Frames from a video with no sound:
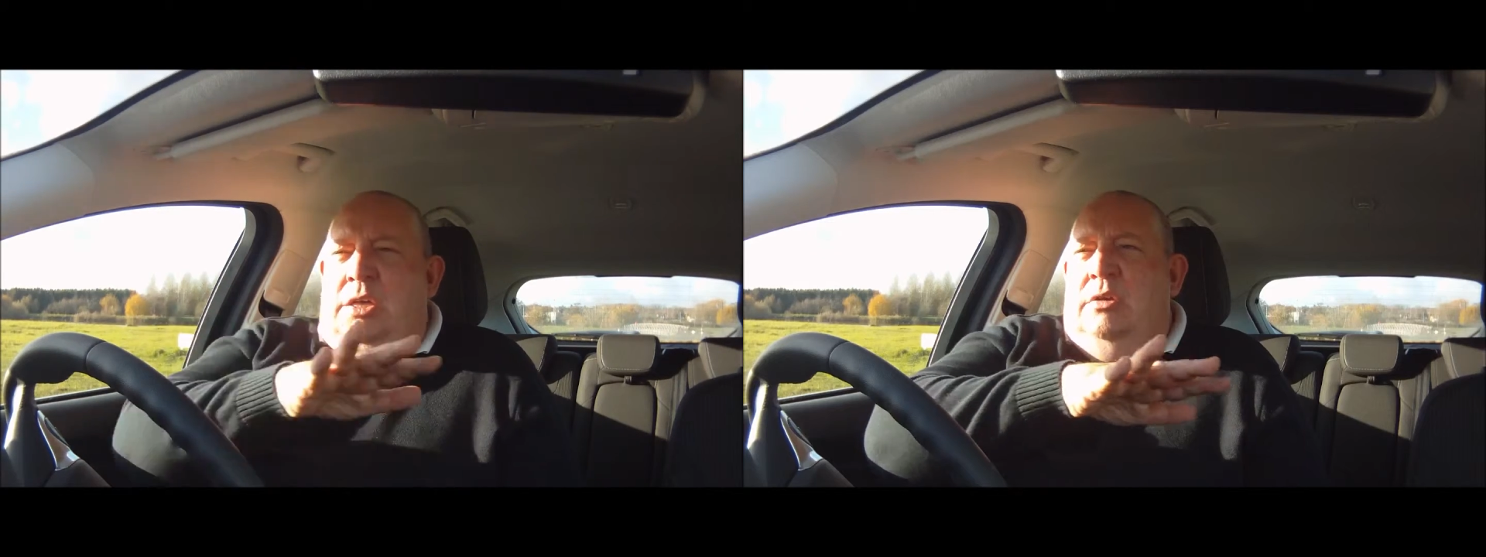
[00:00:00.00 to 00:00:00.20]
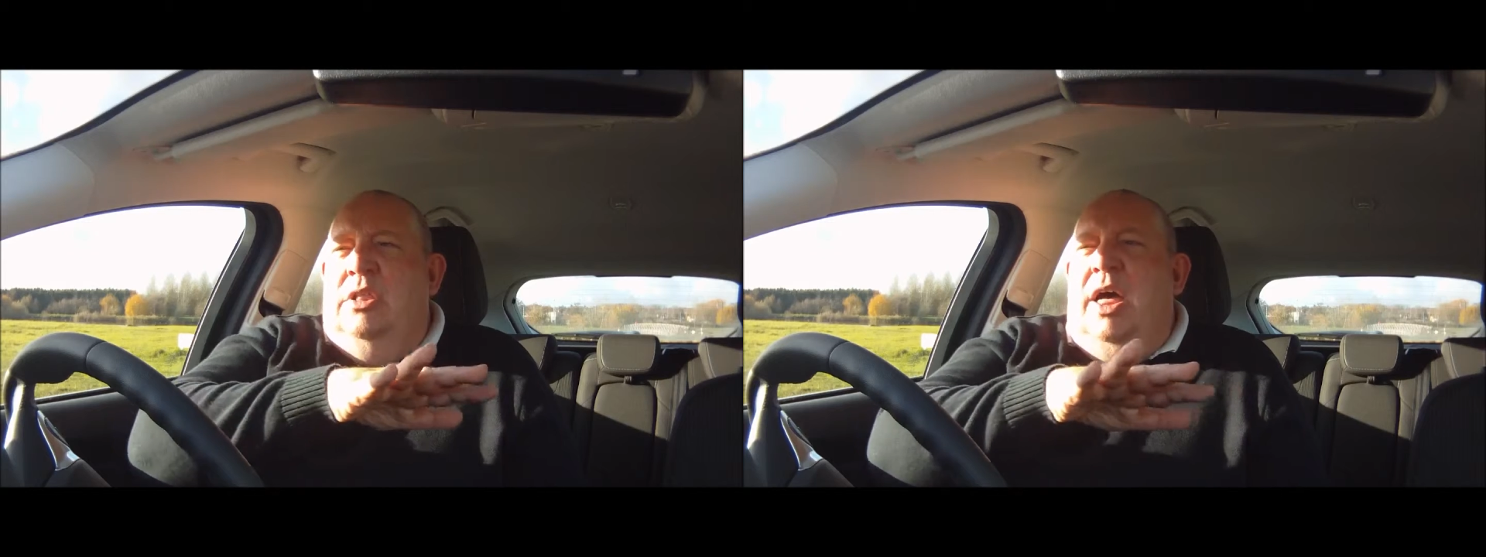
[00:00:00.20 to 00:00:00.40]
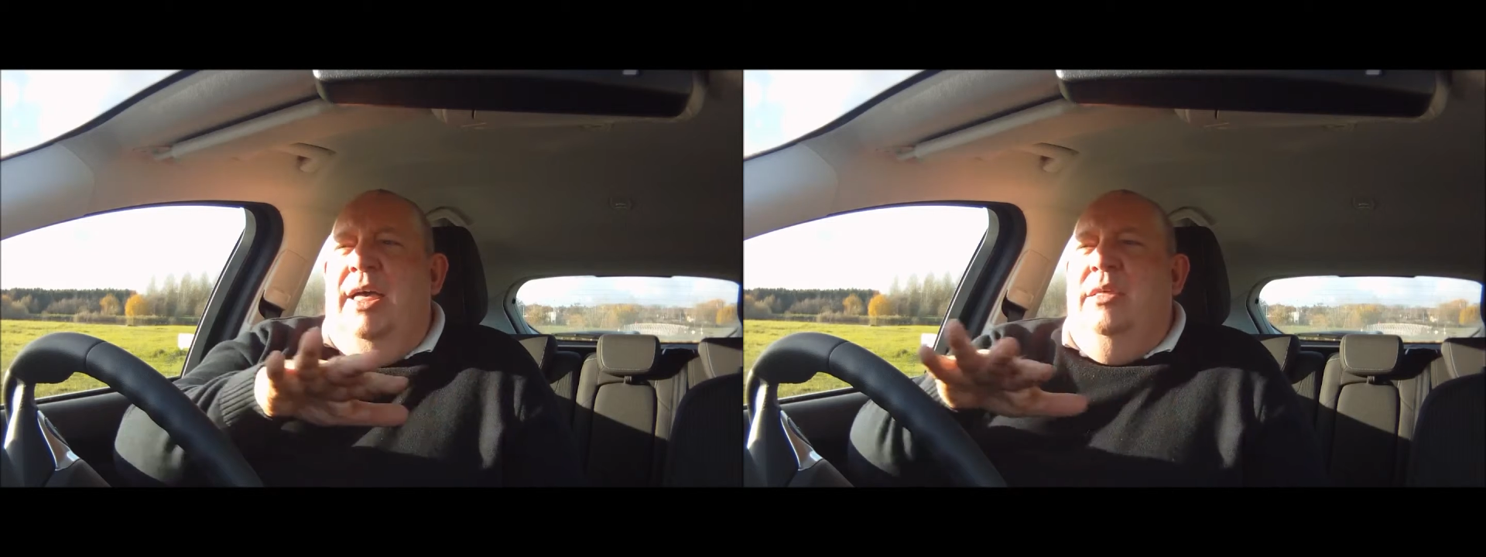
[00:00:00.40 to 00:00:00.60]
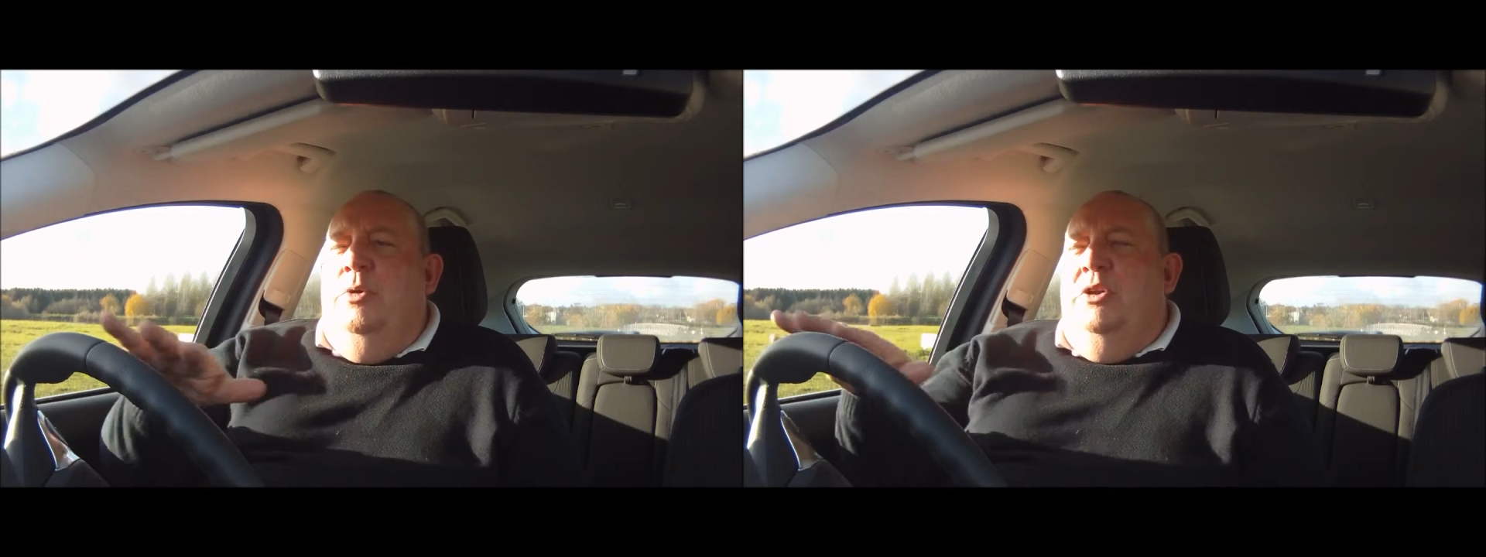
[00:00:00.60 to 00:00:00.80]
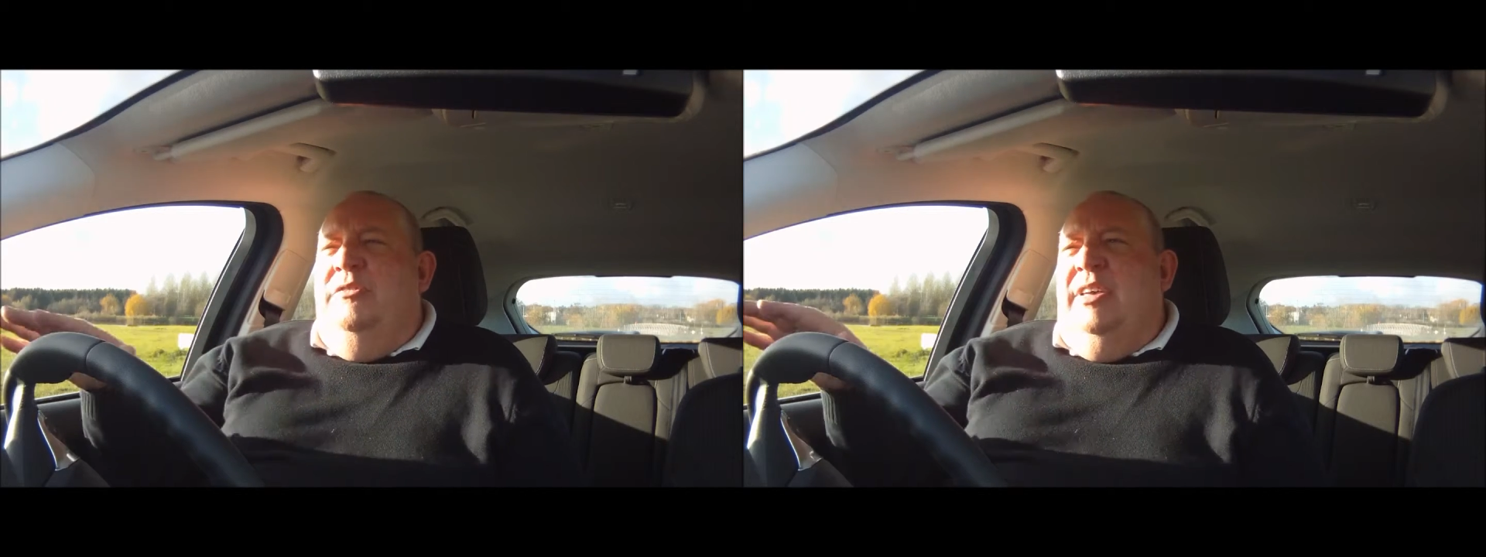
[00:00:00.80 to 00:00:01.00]
You lie
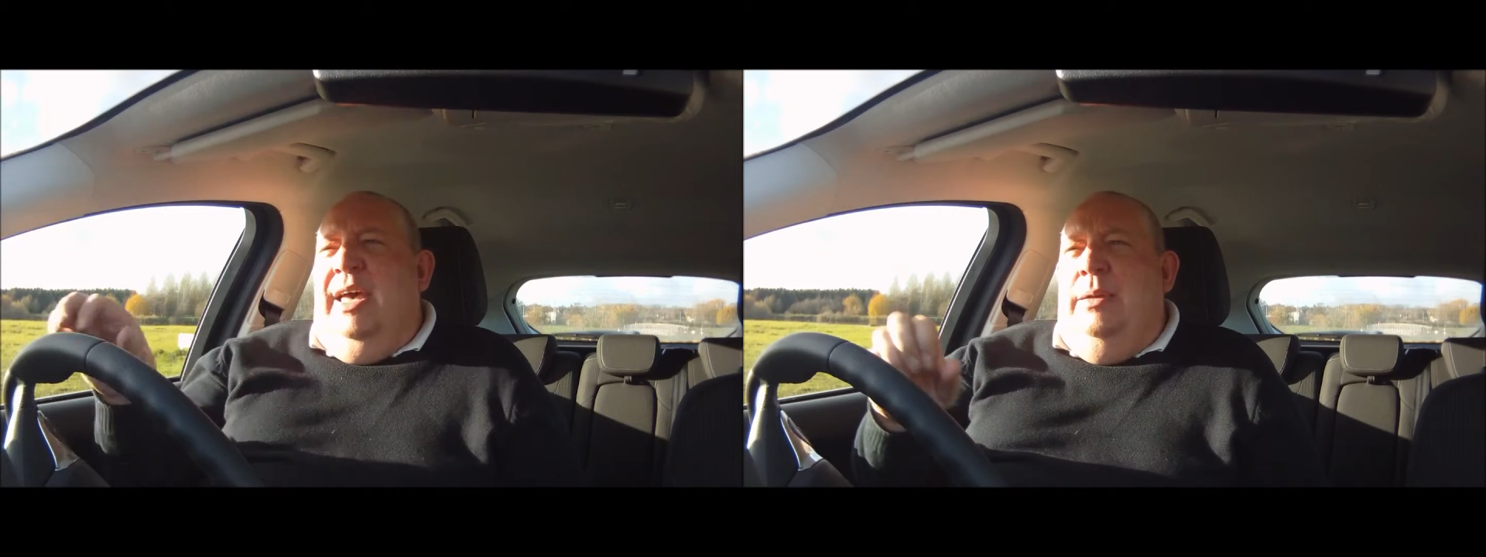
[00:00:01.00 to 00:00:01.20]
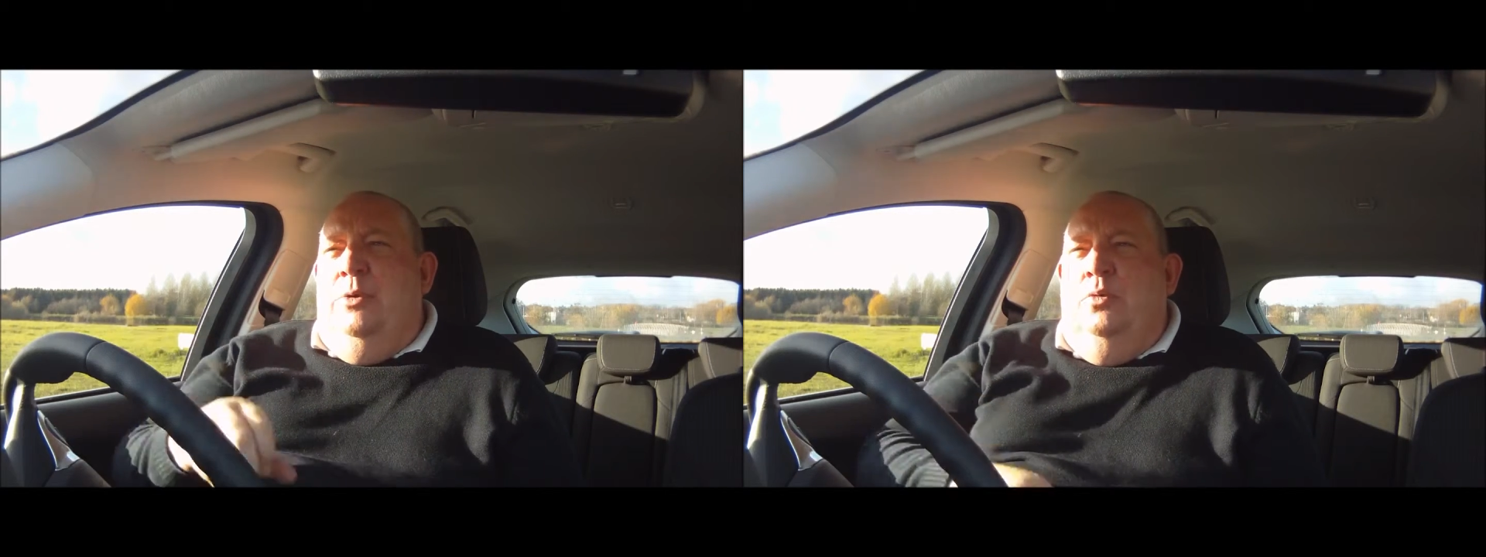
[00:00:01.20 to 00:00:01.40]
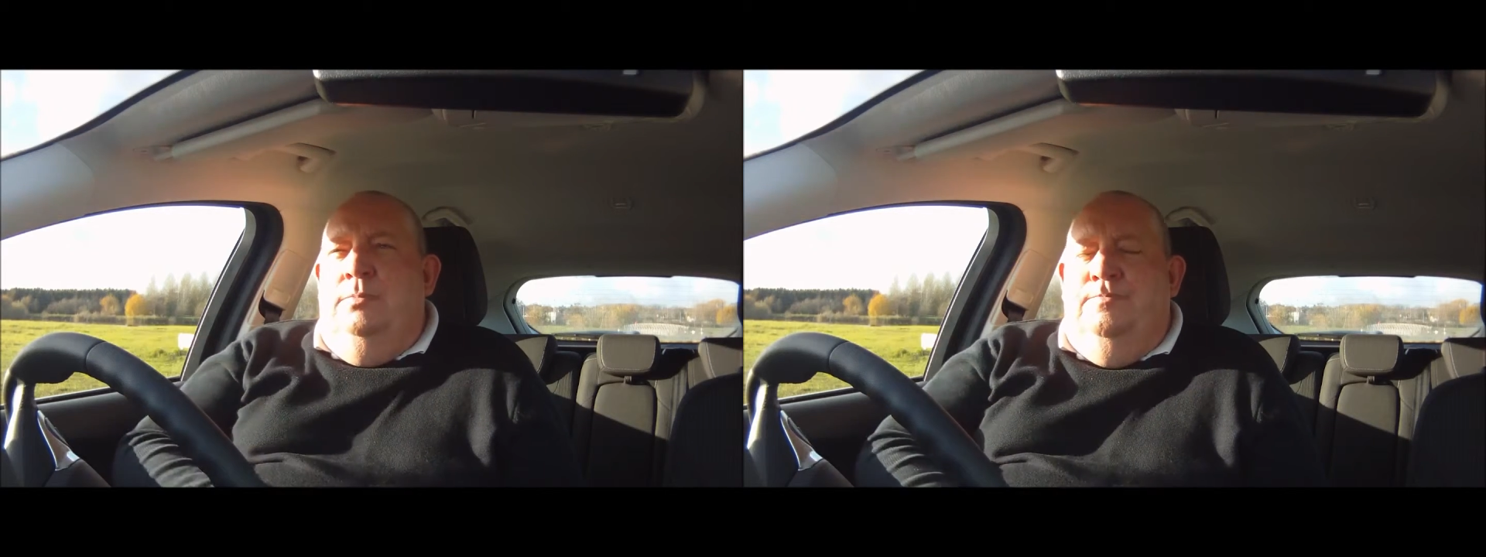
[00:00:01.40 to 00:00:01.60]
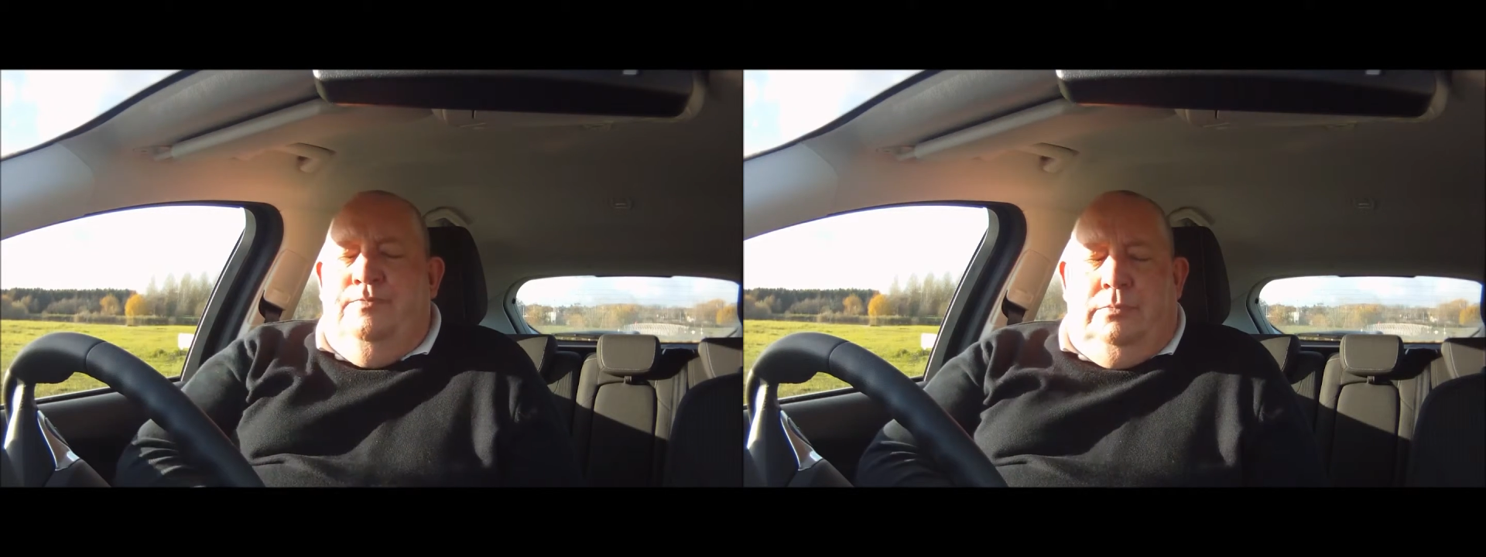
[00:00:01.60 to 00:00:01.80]
them on a table,